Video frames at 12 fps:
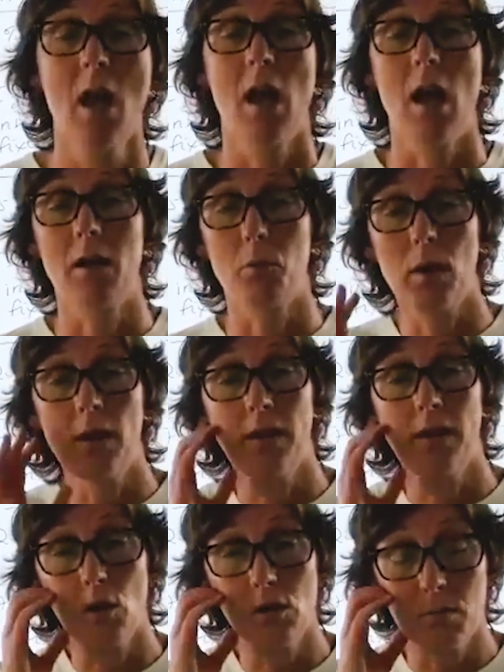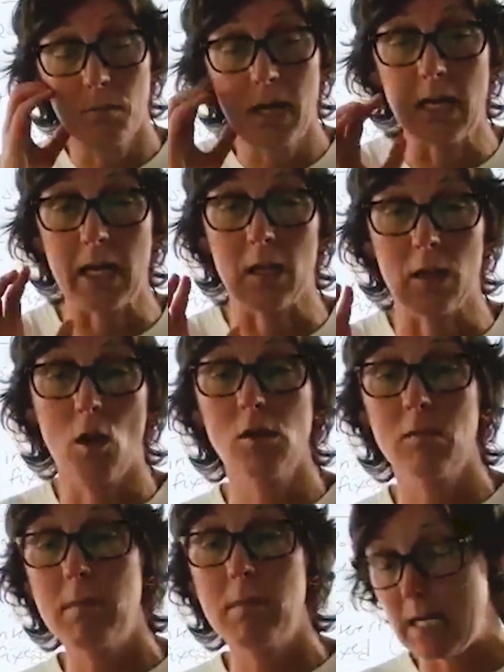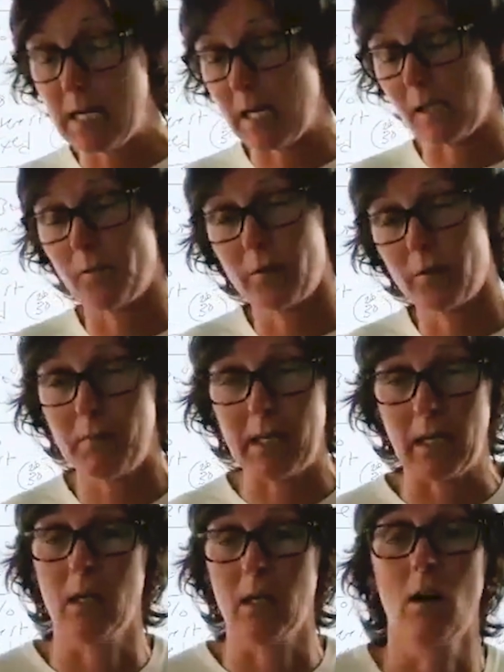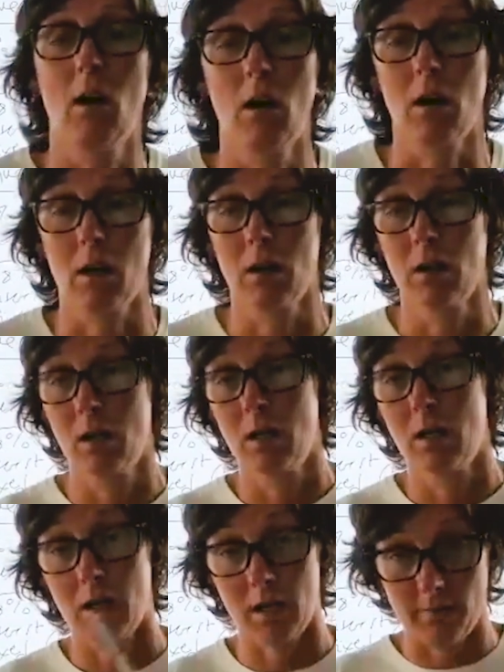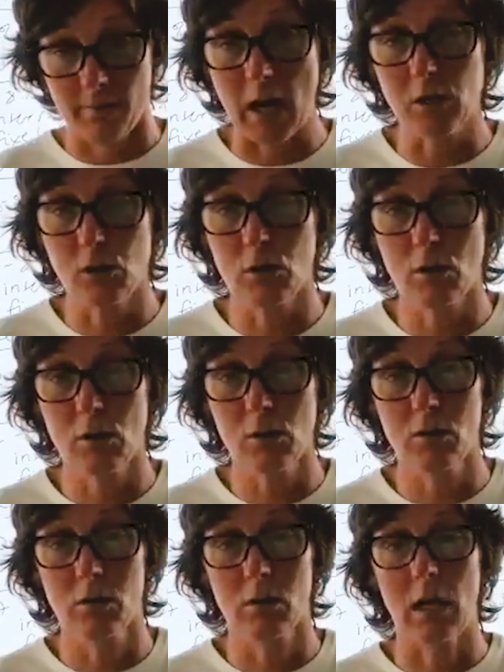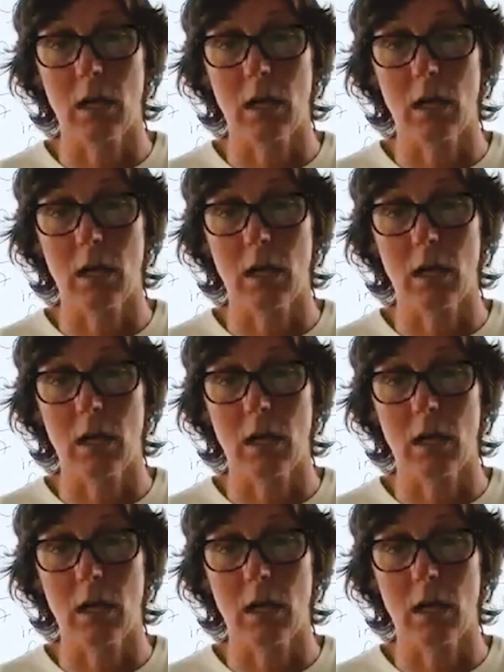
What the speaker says: And with those meetings for me are investors.